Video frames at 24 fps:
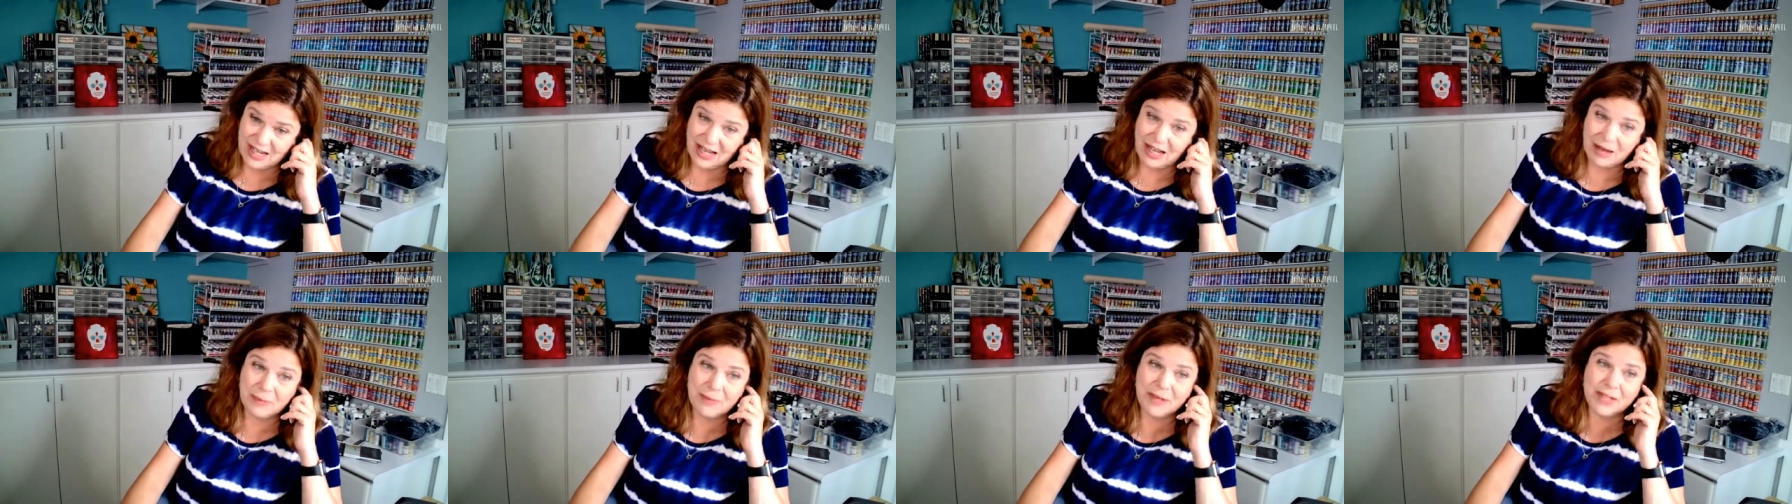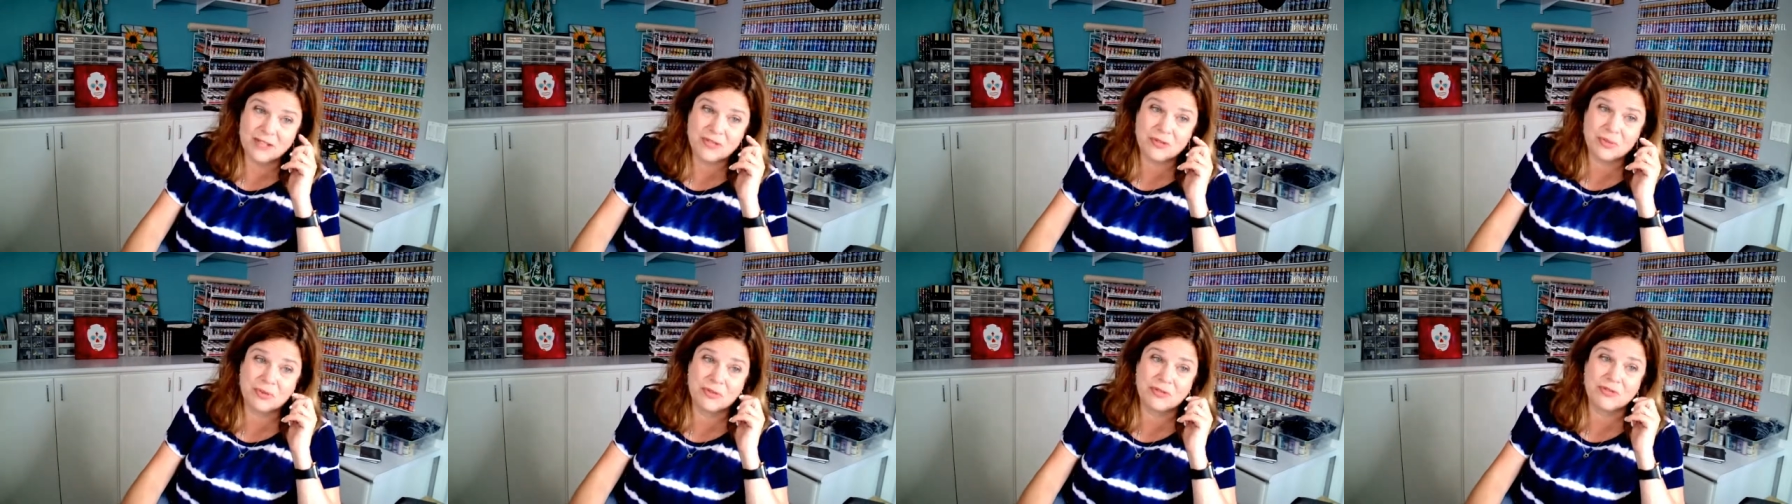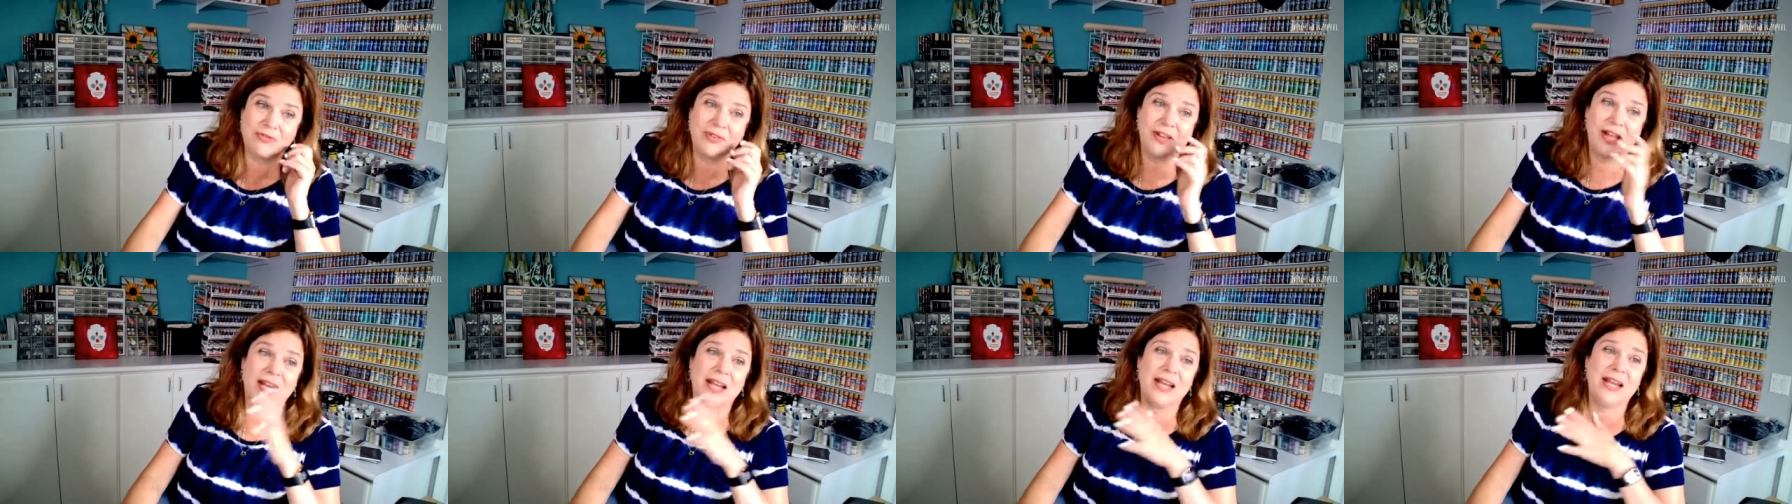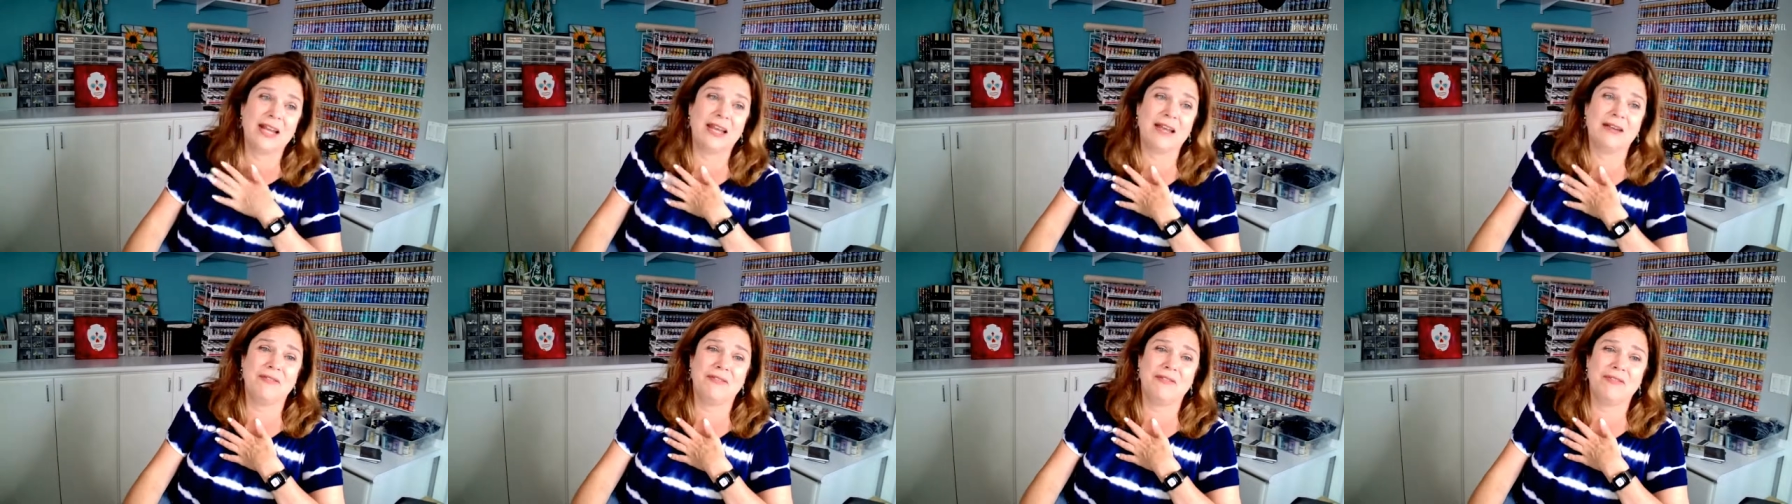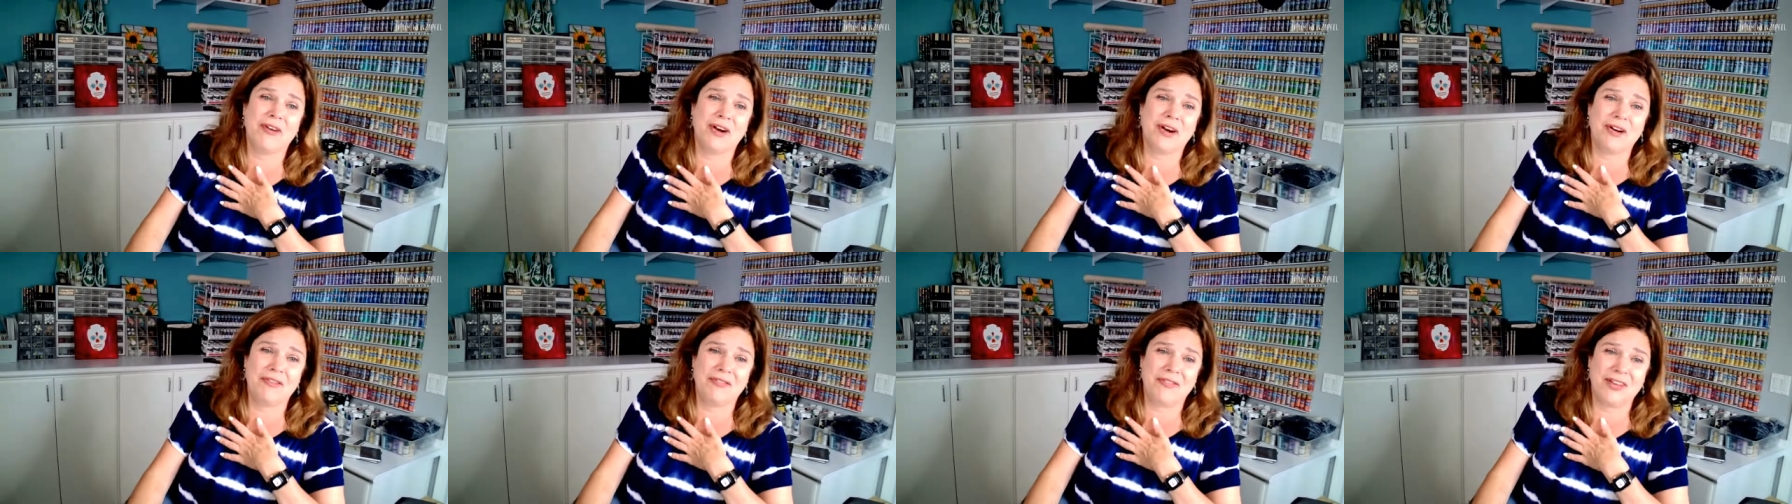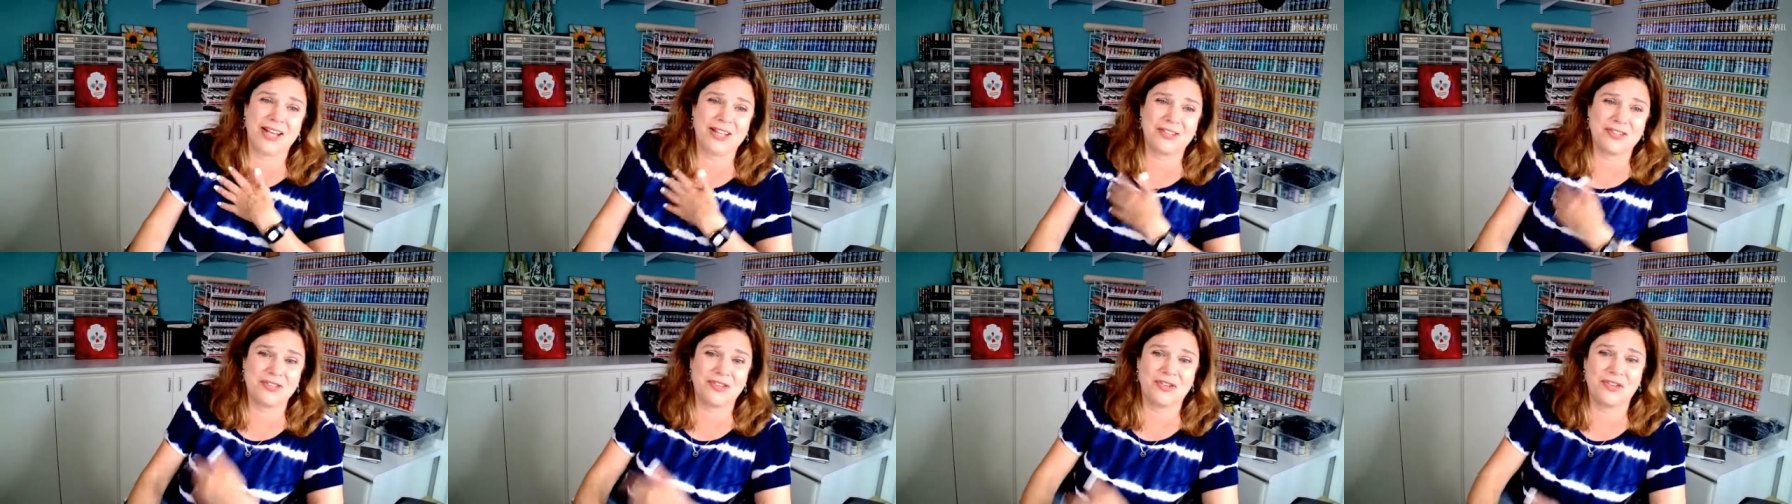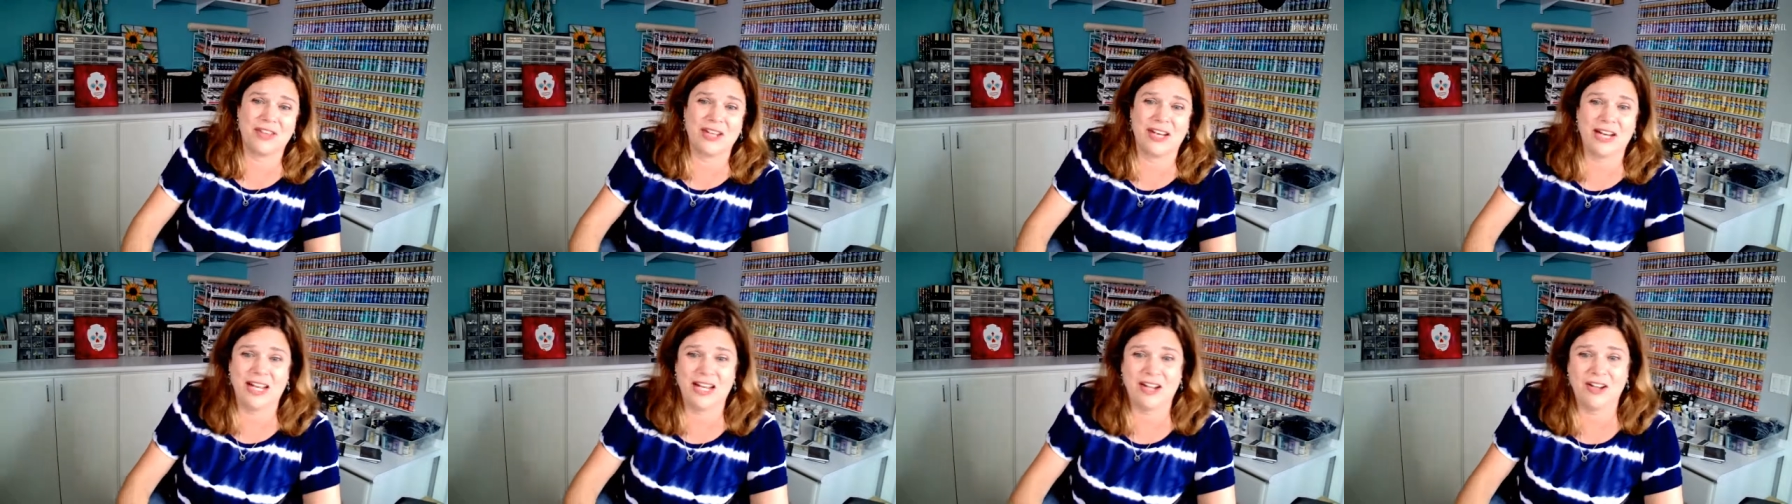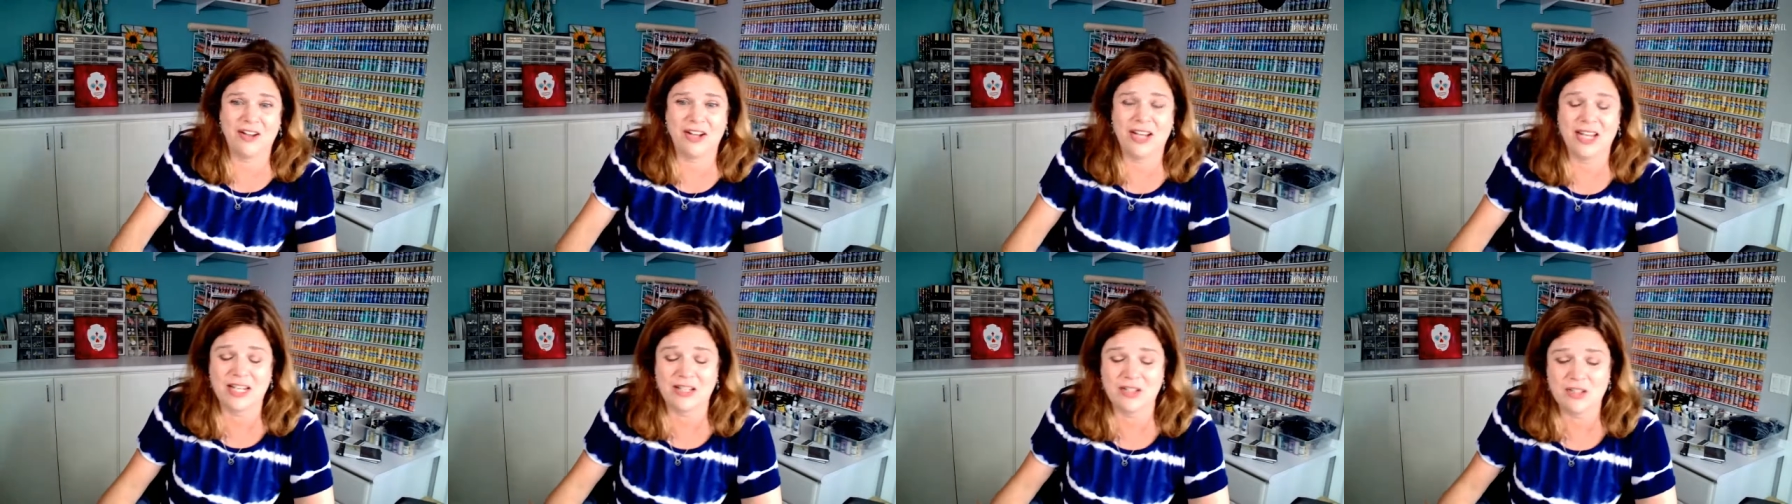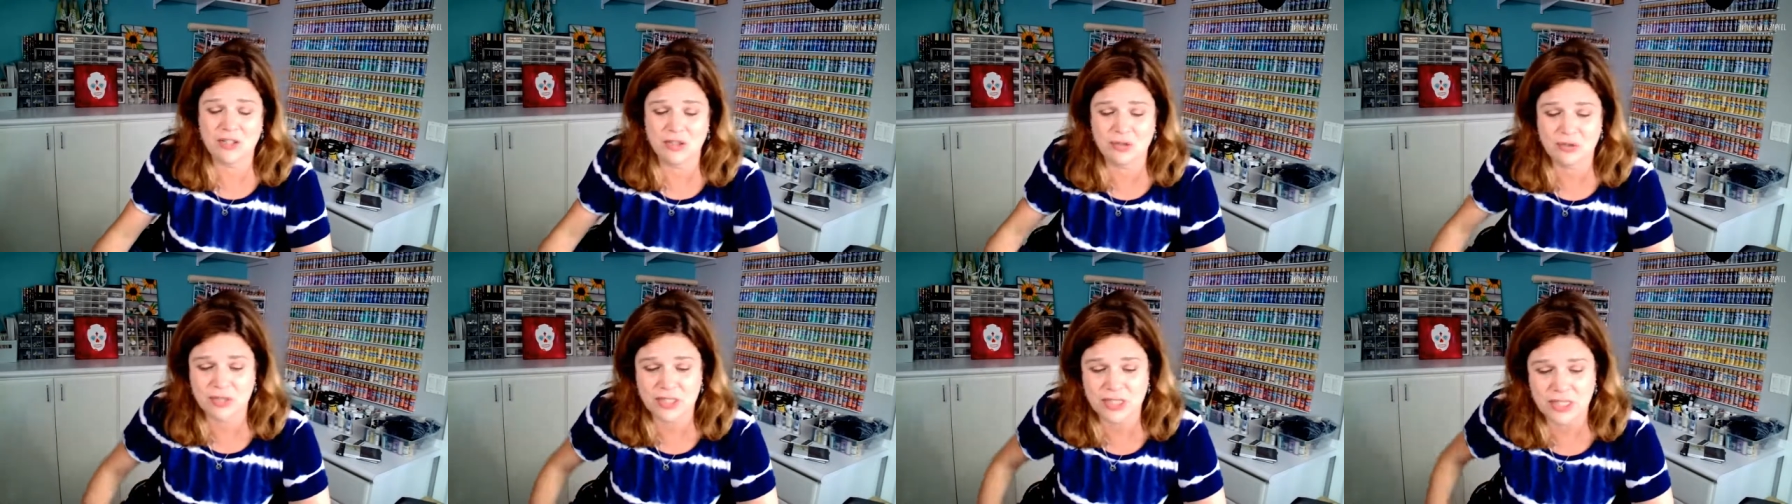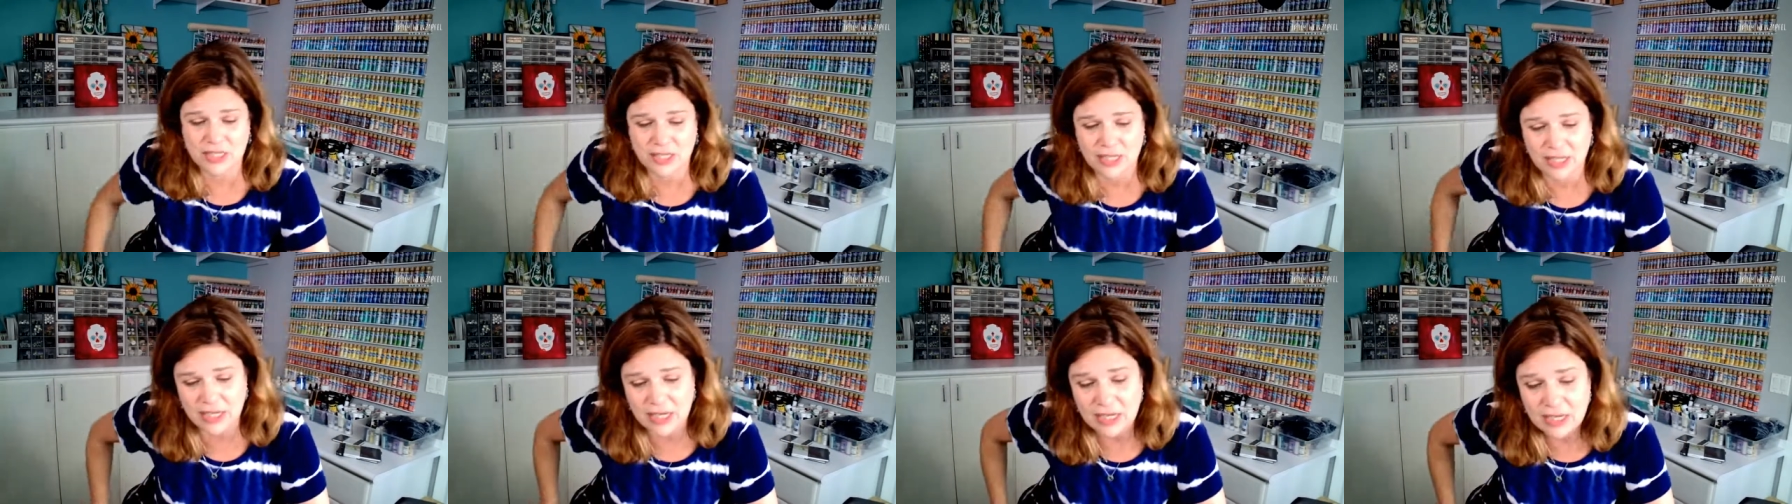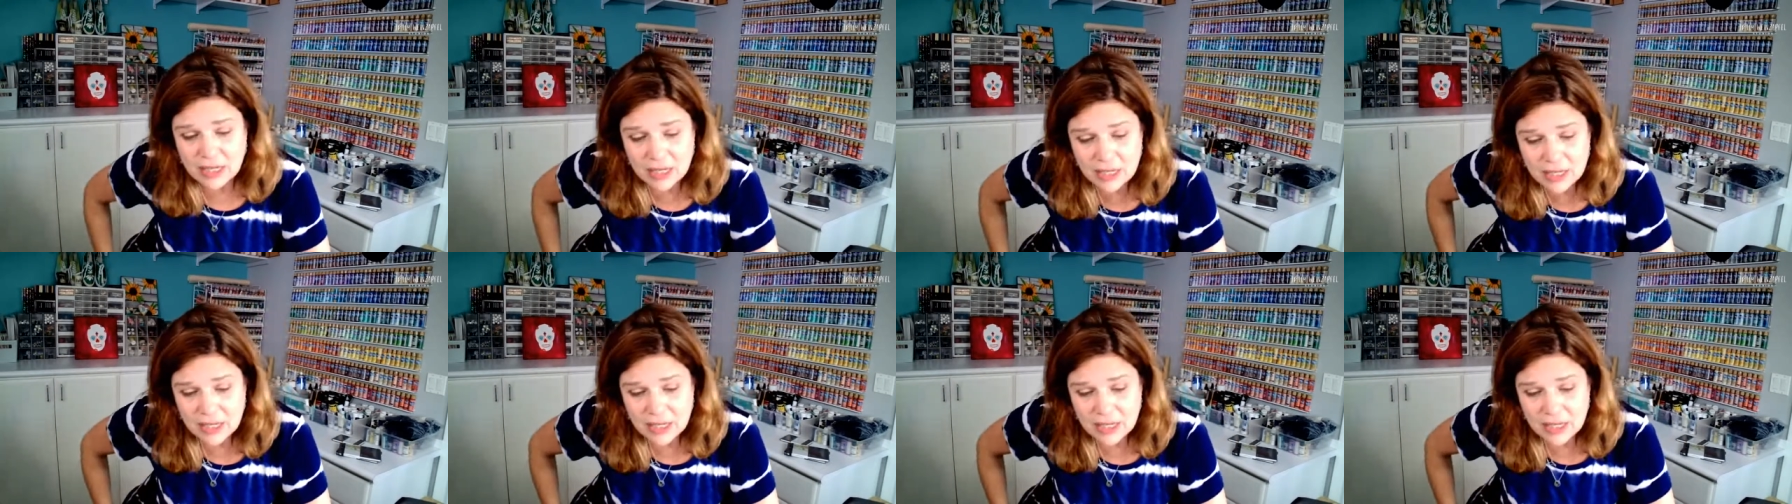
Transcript: comments were flying in far faster than I could get to tonight.